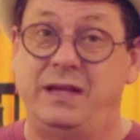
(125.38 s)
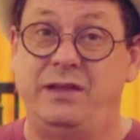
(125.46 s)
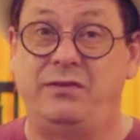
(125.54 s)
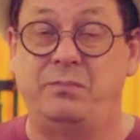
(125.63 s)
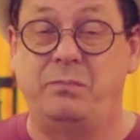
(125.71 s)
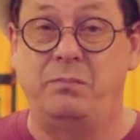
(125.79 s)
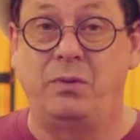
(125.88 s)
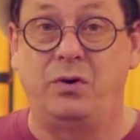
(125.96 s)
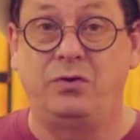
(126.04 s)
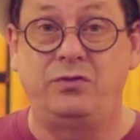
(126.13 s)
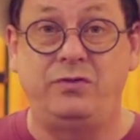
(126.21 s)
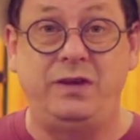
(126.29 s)
His
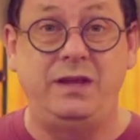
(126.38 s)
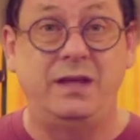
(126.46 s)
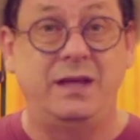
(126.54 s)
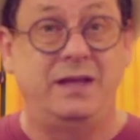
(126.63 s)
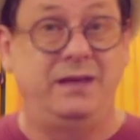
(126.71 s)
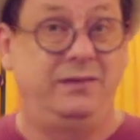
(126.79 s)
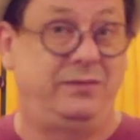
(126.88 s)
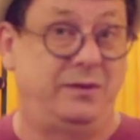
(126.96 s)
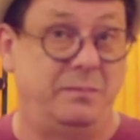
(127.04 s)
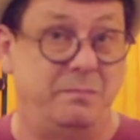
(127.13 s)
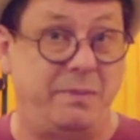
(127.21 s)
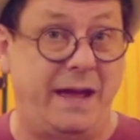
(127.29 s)
mercy, His
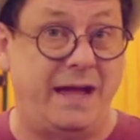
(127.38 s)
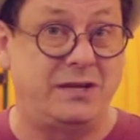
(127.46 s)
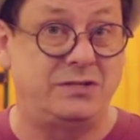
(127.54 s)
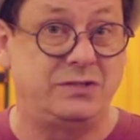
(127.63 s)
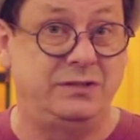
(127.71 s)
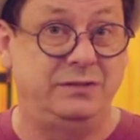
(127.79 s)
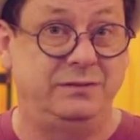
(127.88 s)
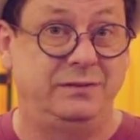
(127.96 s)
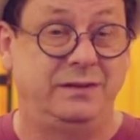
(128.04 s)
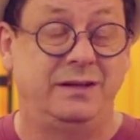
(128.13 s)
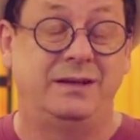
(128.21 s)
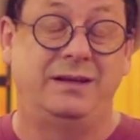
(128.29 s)
compassion,
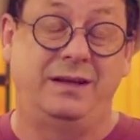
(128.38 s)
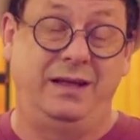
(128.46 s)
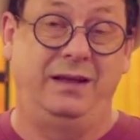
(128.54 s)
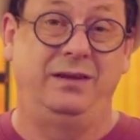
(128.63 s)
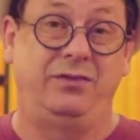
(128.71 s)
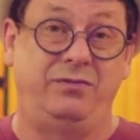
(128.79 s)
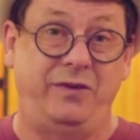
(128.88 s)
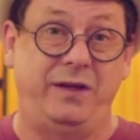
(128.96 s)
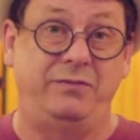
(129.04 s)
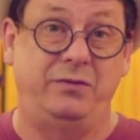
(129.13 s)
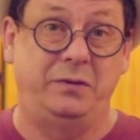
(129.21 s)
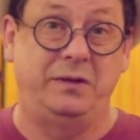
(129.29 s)
and His
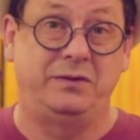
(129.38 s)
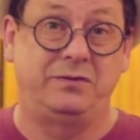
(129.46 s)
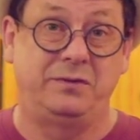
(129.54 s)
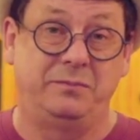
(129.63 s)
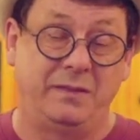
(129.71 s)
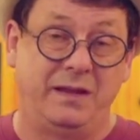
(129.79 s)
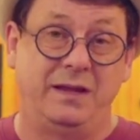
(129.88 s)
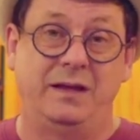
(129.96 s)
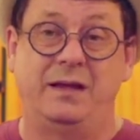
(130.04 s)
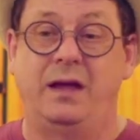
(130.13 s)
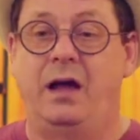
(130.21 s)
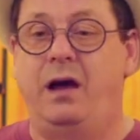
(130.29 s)
faithfulness.
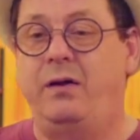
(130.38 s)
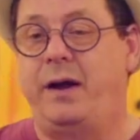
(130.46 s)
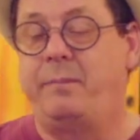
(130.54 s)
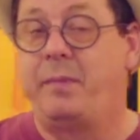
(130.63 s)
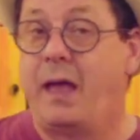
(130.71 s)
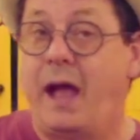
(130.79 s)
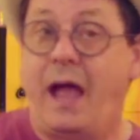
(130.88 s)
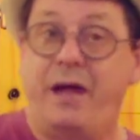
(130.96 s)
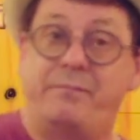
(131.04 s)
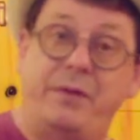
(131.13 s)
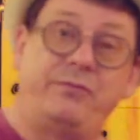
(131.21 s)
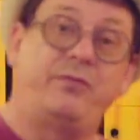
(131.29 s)
All right, I
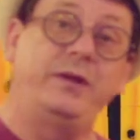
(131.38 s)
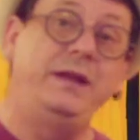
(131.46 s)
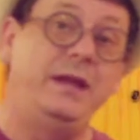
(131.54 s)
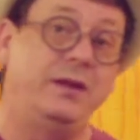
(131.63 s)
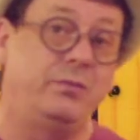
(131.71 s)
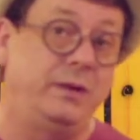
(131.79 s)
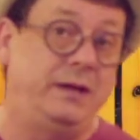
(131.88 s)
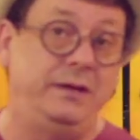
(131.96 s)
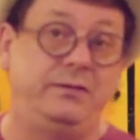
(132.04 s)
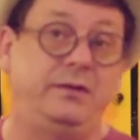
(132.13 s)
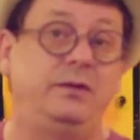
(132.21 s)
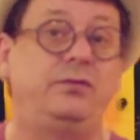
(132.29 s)
have my friend Henry.
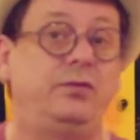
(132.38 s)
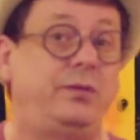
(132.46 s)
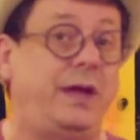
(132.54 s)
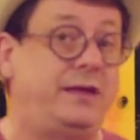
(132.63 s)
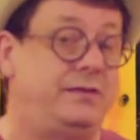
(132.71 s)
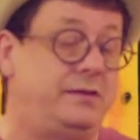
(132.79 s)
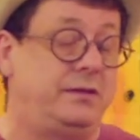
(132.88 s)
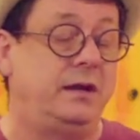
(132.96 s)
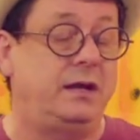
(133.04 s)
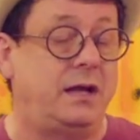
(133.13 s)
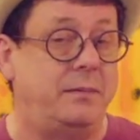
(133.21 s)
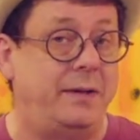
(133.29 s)
He's in the suitcase. He's
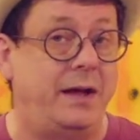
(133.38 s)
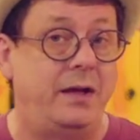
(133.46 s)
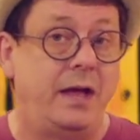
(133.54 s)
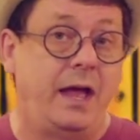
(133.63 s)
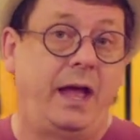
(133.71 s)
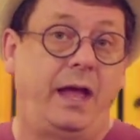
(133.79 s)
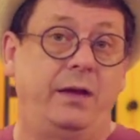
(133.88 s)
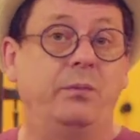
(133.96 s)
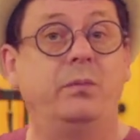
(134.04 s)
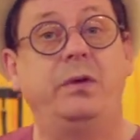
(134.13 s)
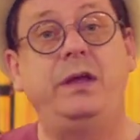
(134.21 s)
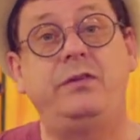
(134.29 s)
gonna come out,
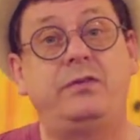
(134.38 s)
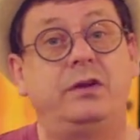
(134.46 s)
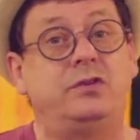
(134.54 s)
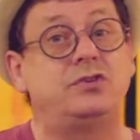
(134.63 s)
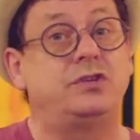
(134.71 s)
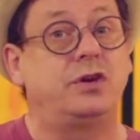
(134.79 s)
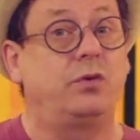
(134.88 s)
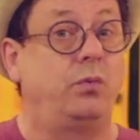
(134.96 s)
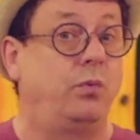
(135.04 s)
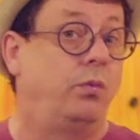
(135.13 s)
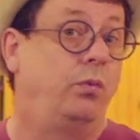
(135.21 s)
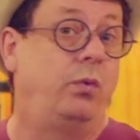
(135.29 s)
and he's gonna share
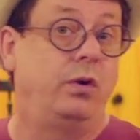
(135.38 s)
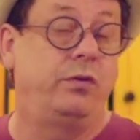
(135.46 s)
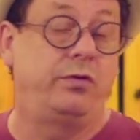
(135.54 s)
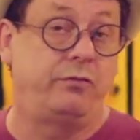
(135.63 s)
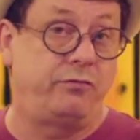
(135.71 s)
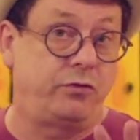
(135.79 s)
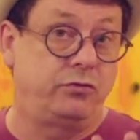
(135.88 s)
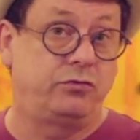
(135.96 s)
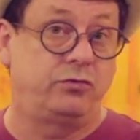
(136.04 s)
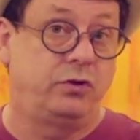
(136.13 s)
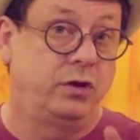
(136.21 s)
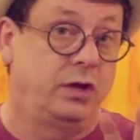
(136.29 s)
one of the
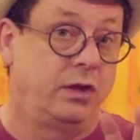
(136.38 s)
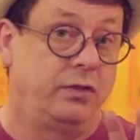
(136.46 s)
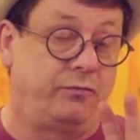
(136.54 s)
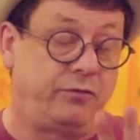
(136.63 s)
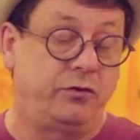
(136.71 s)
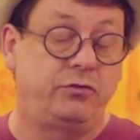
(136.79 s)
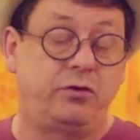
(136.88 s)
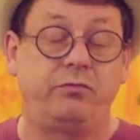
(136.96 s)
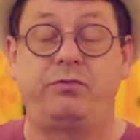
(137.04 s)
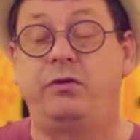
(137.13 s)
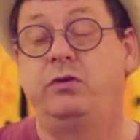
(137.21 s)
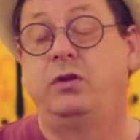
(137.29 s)
first
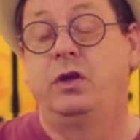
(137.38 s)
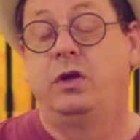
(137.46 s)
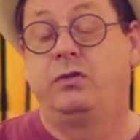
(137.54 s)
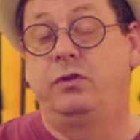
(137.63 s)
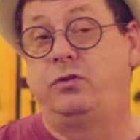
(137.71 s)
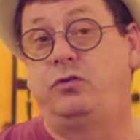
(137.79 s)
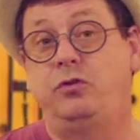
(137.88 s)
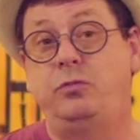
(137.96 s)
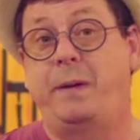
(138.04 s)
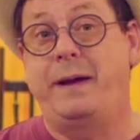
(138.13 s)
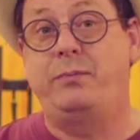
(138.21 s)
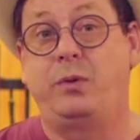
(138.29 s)
of the two
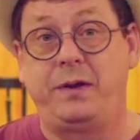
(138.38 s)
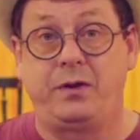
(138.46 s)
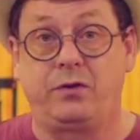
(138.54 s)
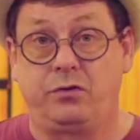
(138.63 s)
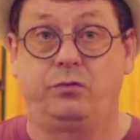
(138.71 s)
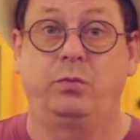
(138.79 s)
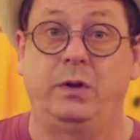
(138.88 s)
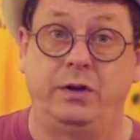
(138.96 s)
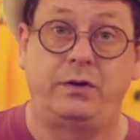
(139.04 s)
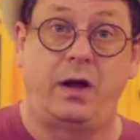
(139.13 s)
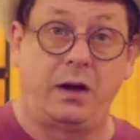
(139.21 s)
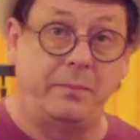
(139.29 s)
Bible characters we're gonna
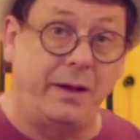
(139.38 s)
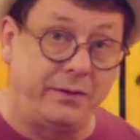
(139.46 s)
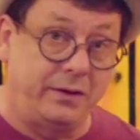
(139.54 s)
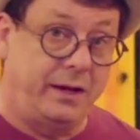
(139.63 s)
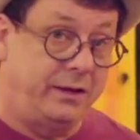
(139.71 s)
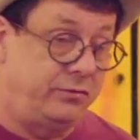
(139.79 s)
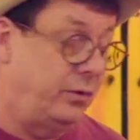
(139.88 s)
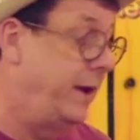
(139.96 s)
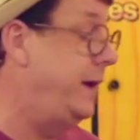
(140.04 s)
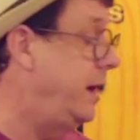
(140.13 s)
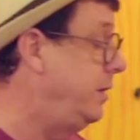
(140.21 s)
talk about today. So hang